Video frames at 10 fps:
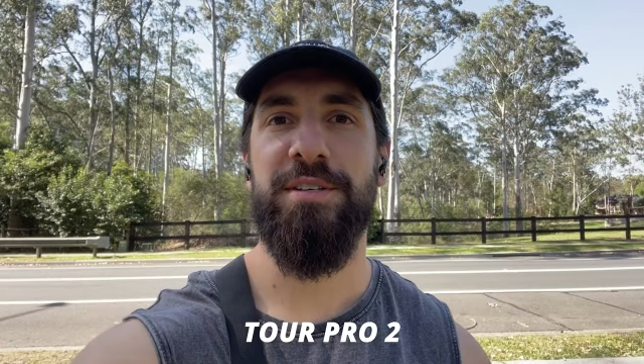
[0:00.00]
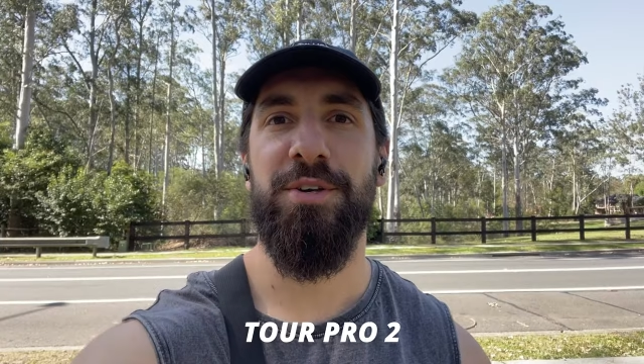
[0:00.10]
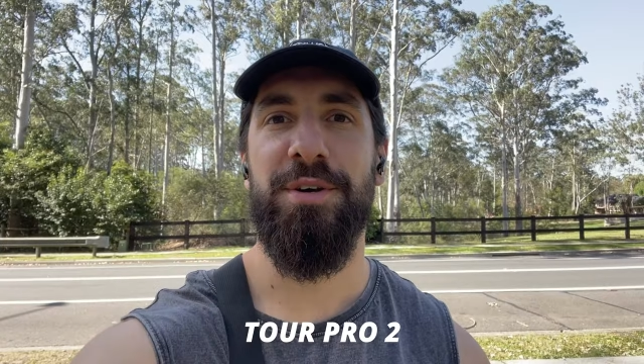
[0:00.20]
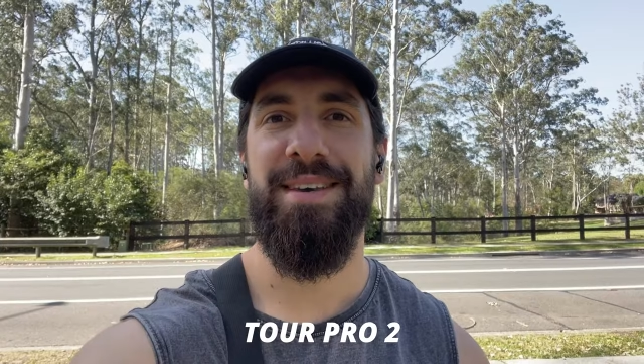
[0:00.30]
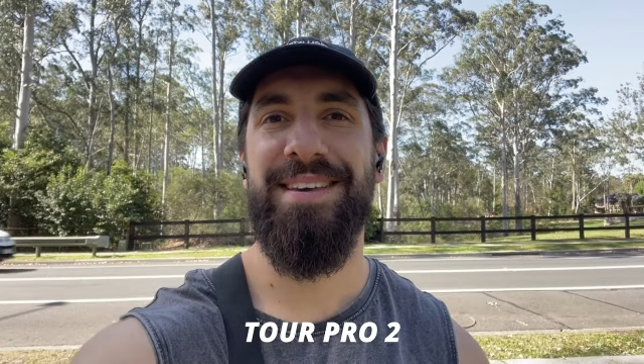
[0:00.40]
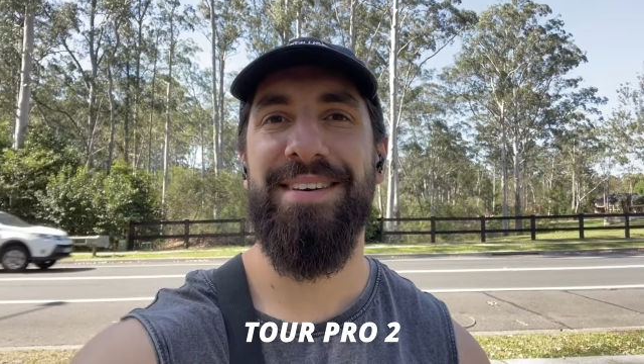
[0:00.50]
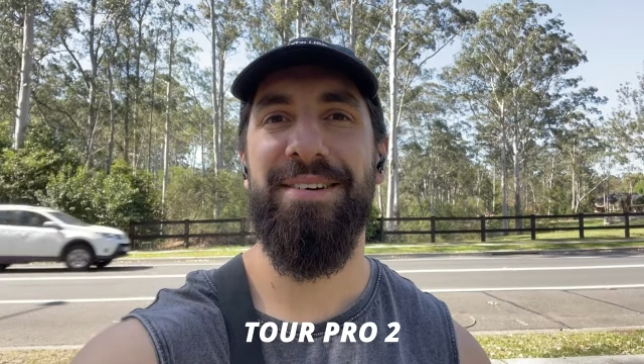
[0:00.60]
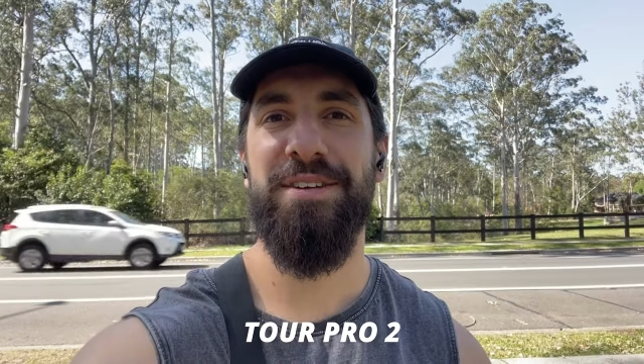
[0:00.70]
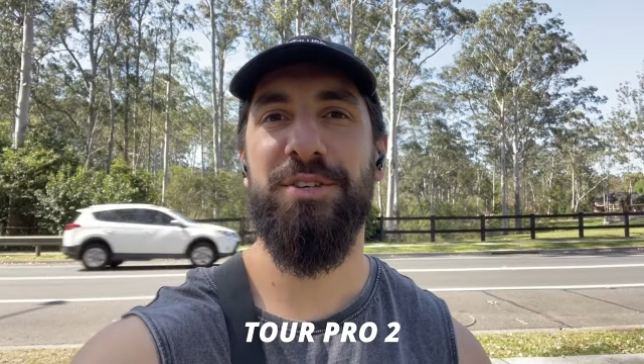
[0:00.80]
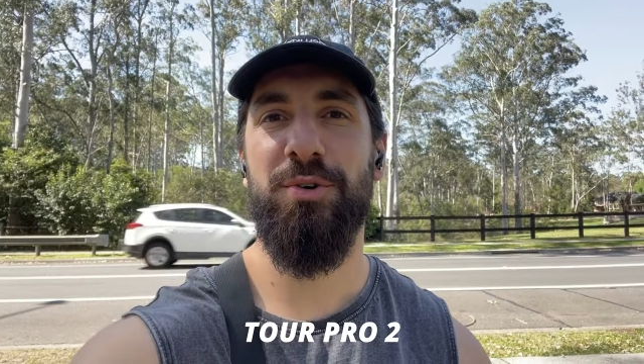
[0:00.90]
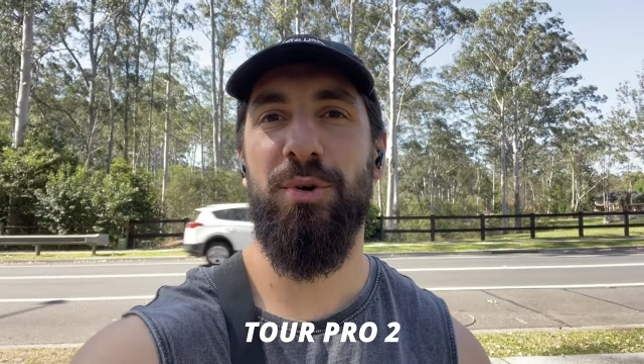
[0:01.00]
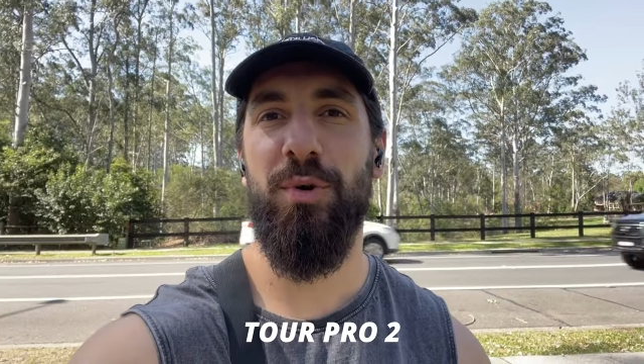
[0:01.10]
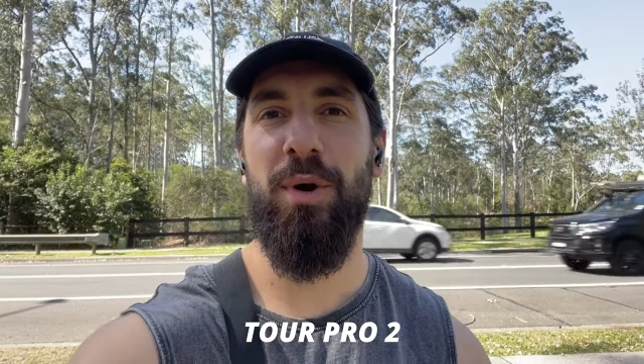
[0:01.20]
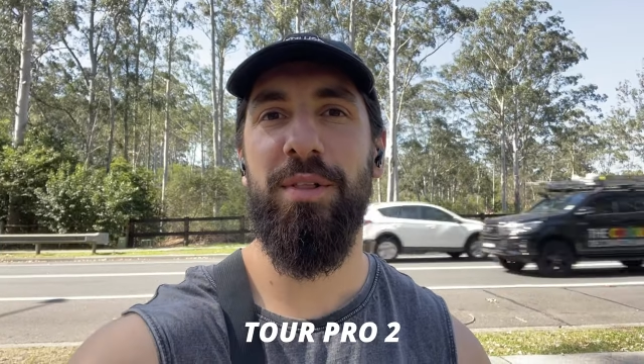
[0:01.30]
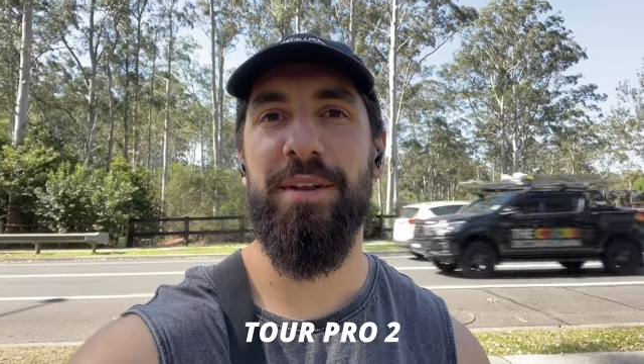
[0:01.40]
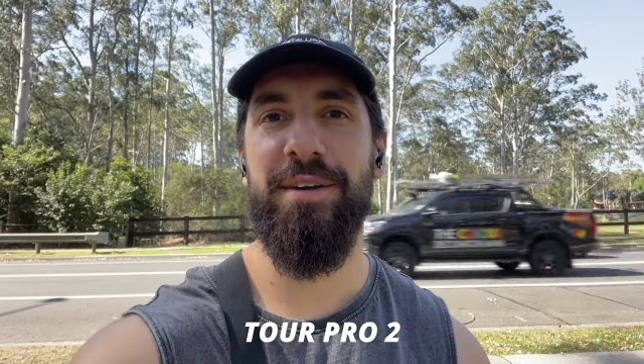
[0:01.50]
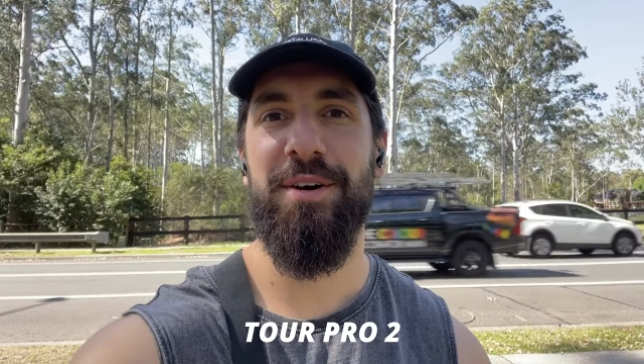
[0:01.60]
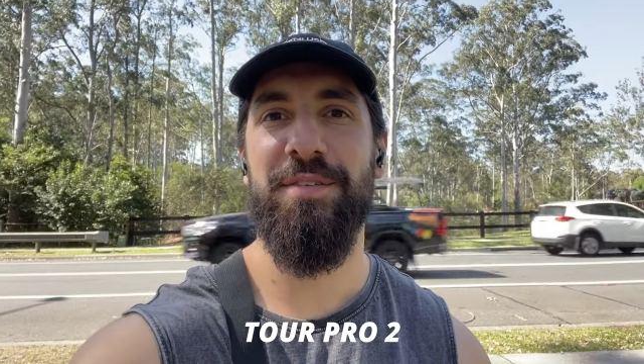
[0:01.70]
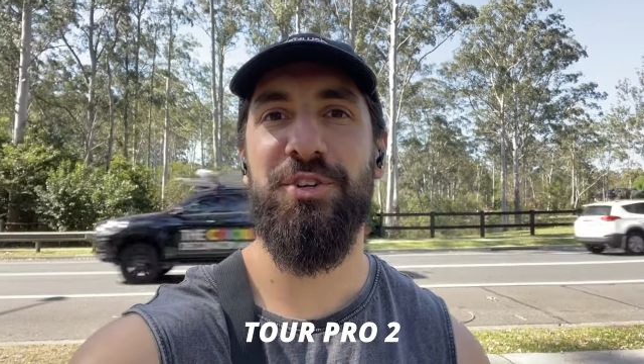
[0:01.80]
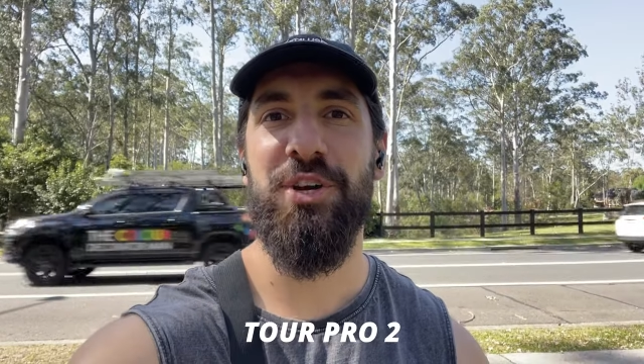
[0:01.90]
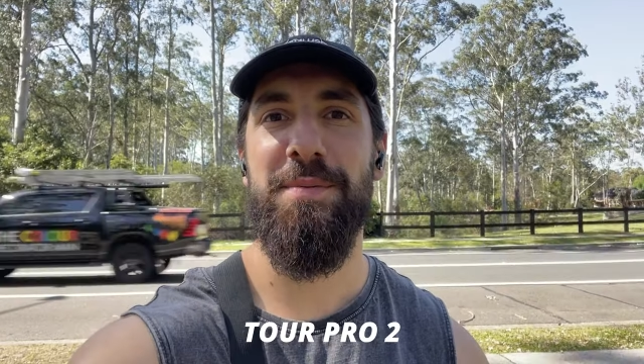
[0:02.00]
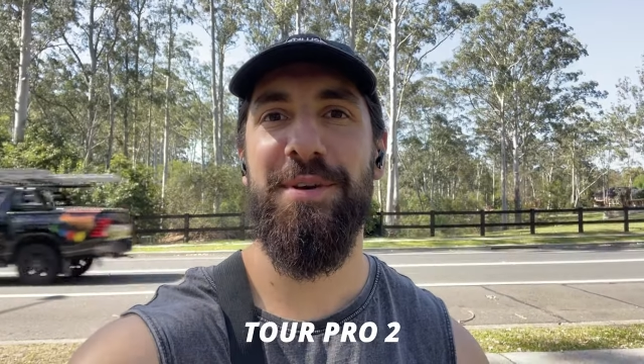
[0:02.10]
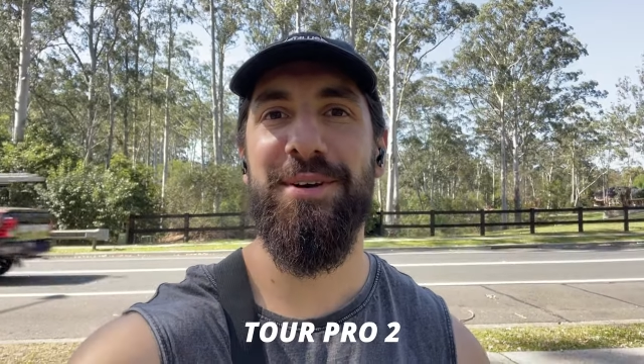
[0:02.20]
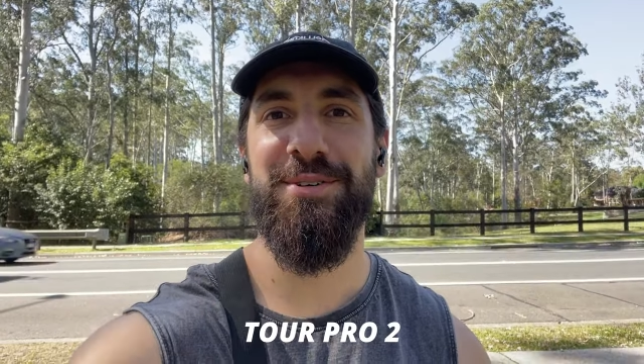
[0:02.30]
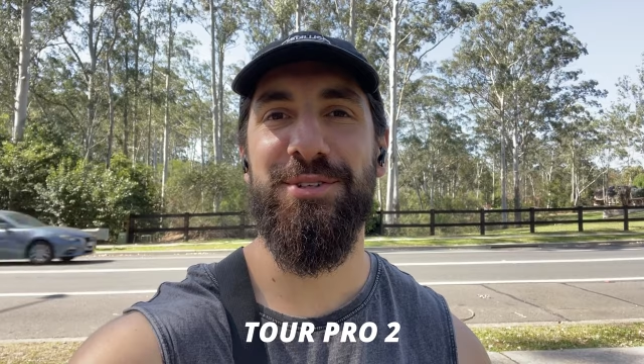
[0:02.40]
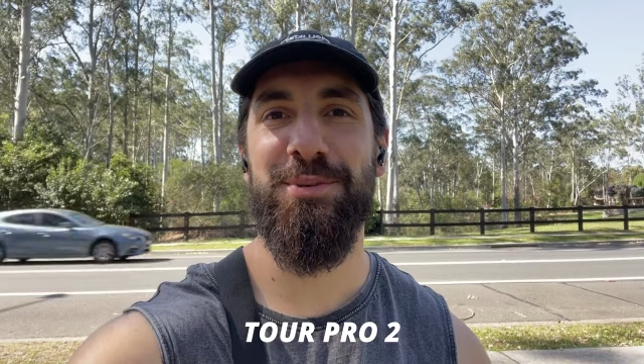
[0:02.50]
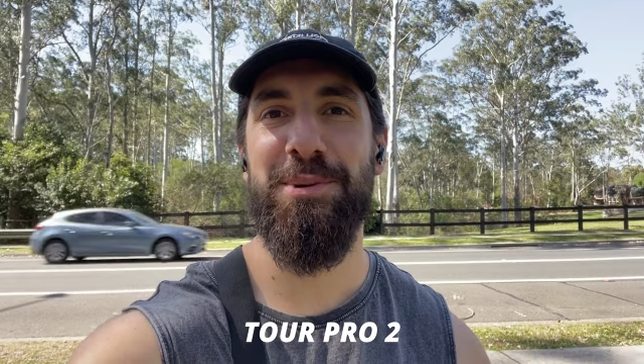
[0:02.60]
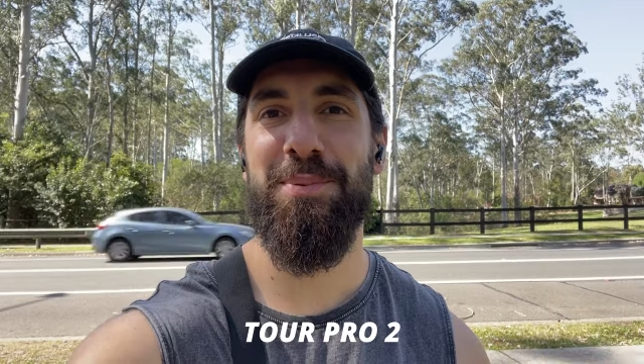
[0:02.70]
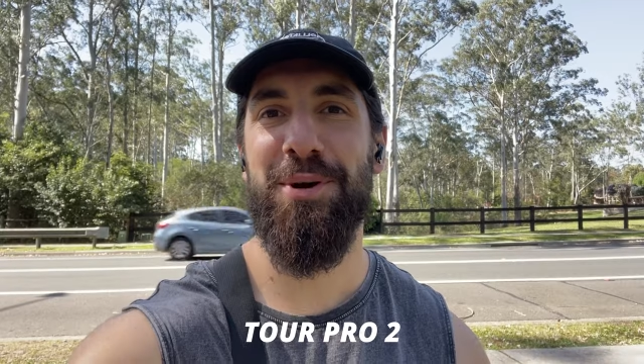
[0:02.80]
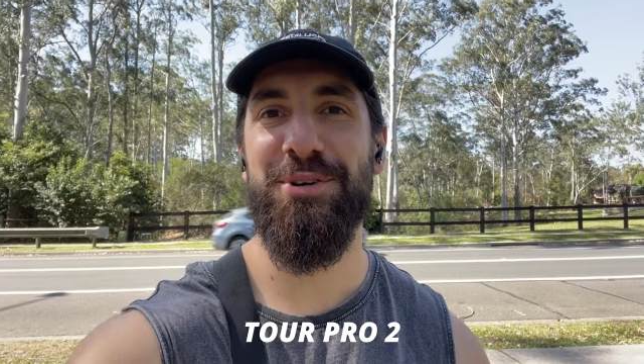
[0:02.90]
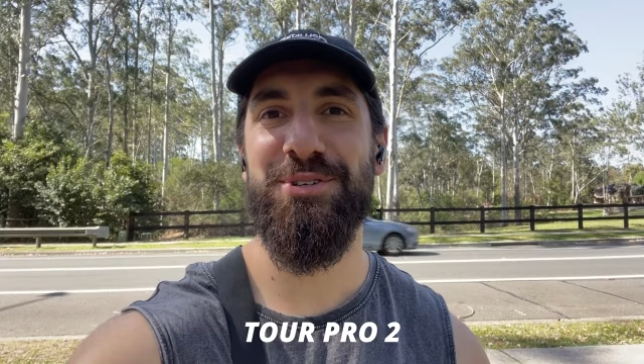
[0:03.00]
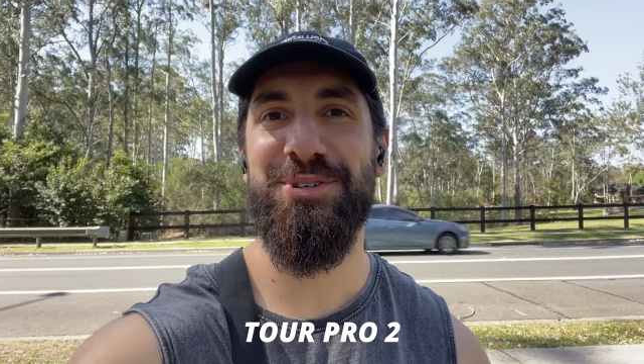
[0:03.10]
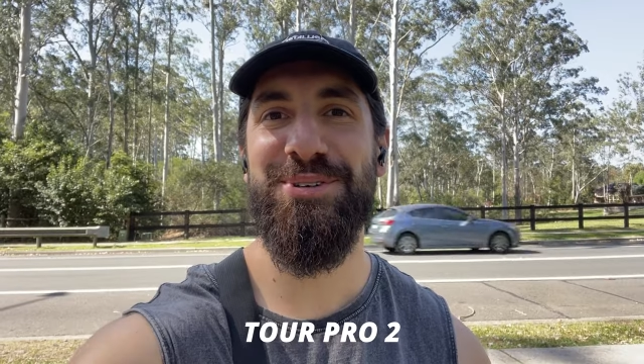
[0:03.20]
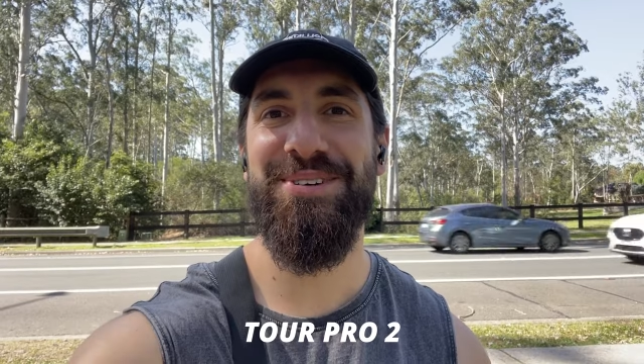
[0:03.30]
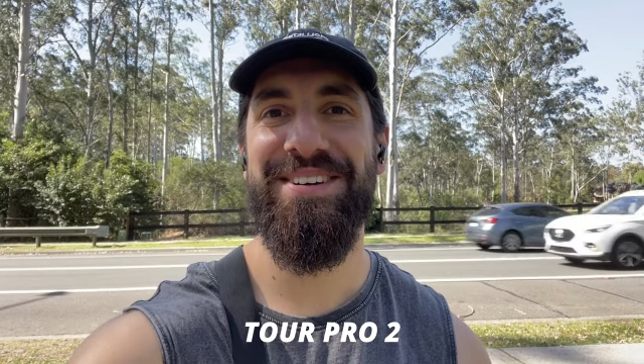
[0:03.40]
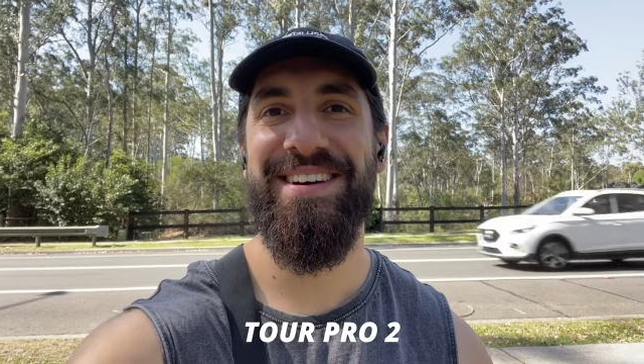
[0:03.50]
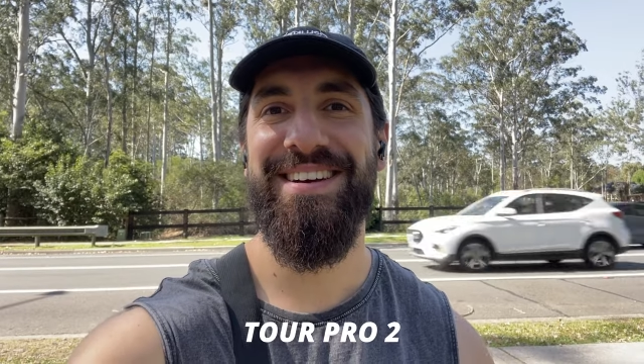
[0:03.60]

right, so here is the core quality of the JBL Tour Pro 2.